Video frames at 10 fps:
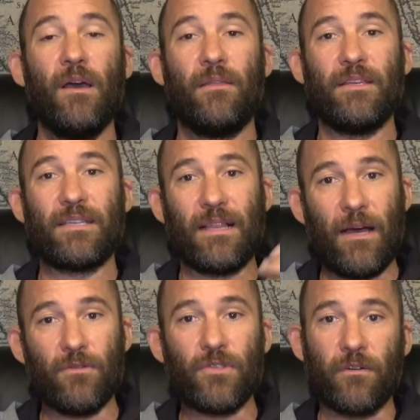these
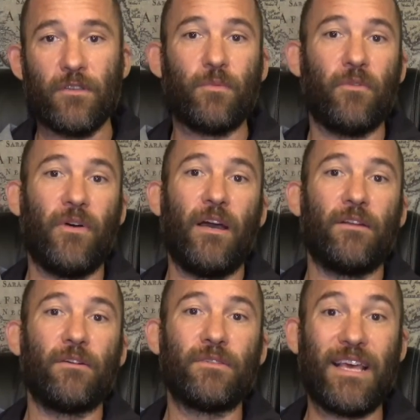cloud service
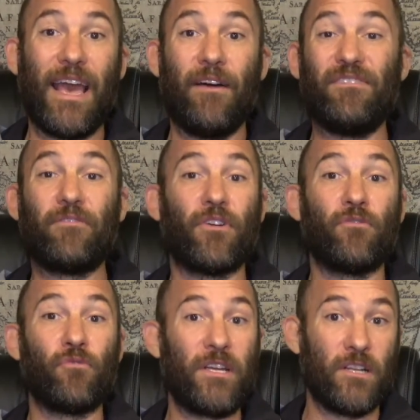providers, they have different
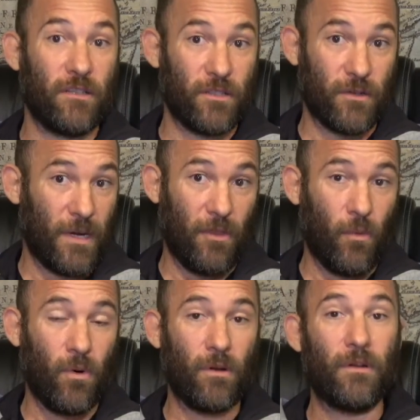regions around the
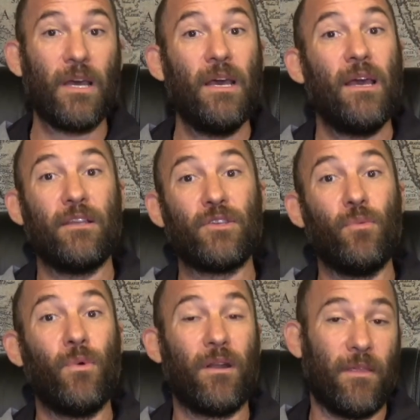world. And so
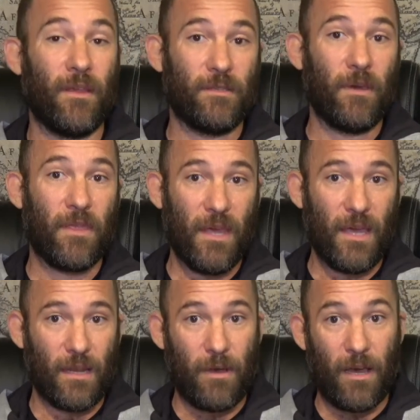one of the things to be
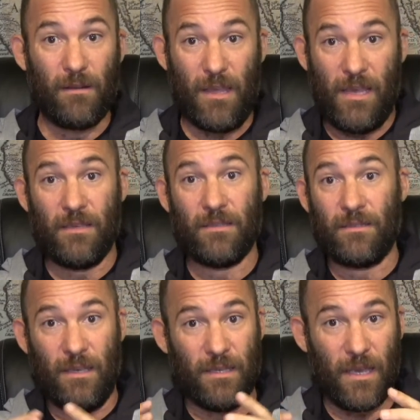thinking about
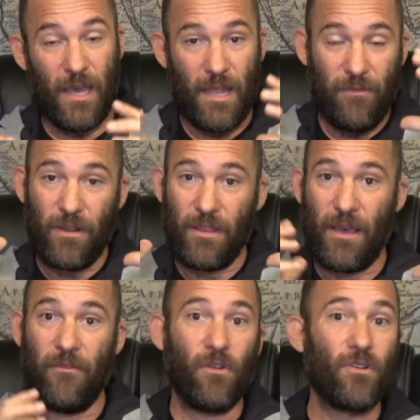is again, even in
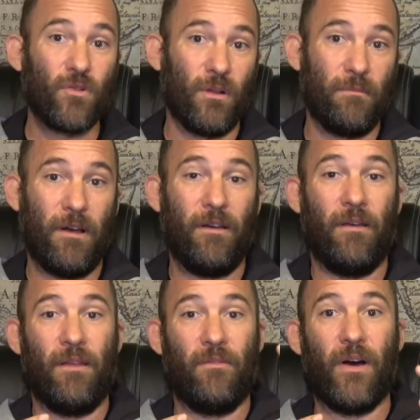that virtual
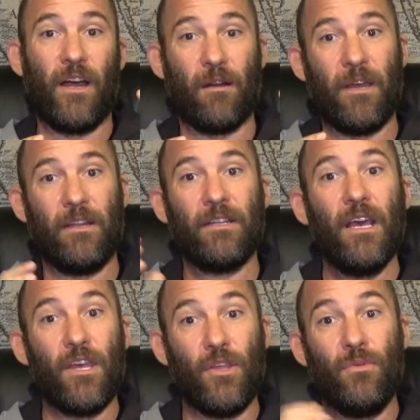environment,
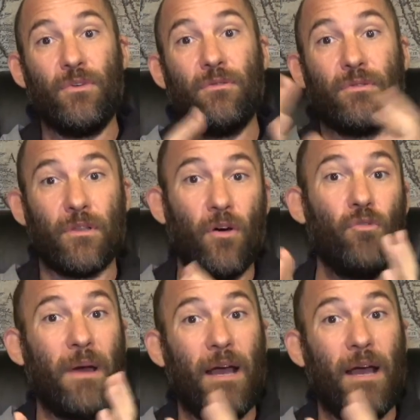you use load